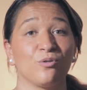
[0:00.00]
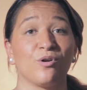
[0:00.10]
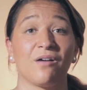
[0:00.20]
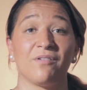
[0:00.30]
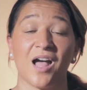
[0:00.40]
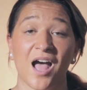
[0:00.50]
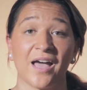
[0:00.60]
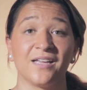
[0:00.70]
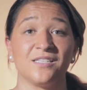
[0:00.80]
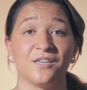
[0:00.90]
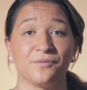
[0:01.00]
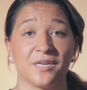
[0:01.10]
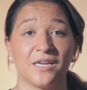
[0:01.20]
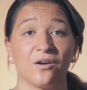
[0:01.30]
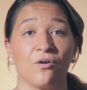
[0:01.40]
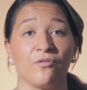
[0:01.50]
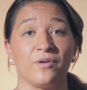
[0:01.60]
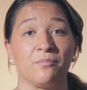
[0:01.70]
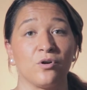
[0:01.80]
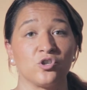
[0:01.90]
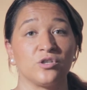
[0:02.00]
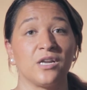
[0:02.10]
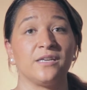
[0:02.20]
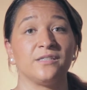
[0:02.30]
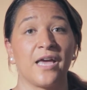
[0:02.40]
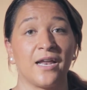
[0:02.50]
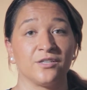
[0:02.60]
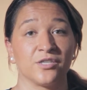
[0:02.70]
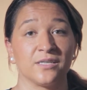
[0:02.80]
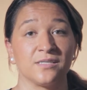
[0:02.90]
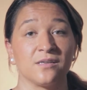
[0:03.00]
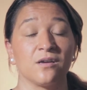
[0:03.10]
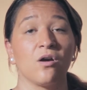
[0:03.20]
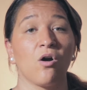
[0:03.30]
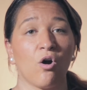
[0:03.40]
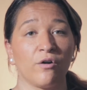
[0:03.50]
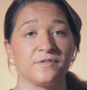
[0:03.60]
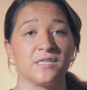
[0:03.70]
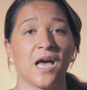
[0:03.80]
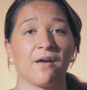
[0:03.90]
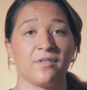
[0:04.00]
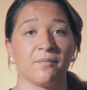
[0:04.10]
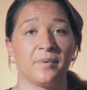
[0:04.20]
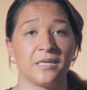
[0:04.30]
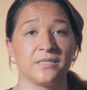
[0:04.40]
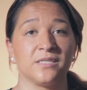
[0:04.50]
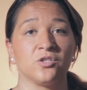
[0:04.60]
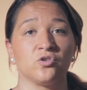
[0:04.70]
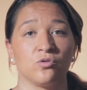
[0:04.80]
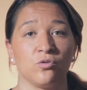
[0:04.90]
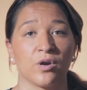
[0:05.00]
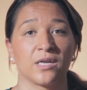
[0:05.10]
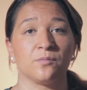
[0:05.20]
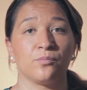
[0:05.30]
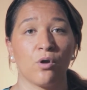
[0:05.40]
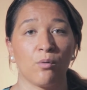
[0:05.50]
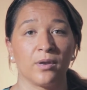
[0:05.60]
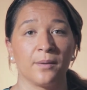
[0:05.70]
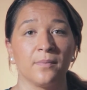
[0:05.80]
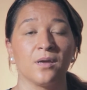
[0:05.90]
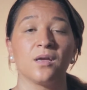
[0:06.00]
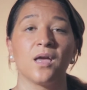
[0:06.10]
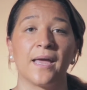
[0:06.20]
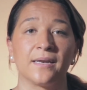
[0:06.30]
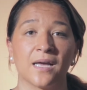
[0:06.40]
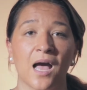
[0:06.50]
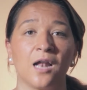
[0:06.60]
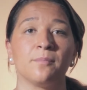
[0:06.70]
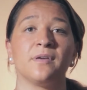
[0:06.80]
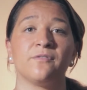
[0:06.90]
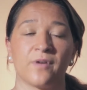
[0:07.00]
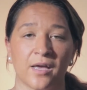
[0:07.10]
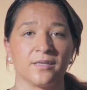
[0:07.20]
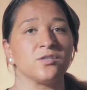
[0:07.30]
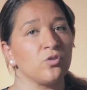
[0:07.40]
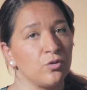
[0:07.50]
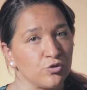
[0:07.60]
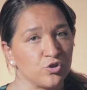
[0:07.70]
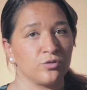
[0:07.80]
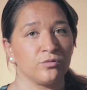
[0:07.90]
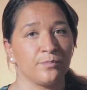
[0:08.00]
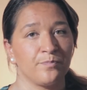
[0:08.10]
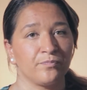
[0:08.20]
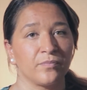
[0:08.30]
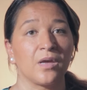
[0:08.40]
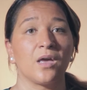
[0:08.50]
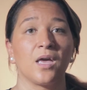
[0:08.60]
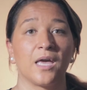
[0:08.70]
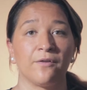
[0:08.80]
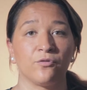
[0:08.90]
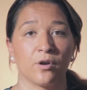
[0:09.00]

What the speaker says: who have a high degree of emotional intelligence often have the ability to look at a problem and calmly find a solution. If you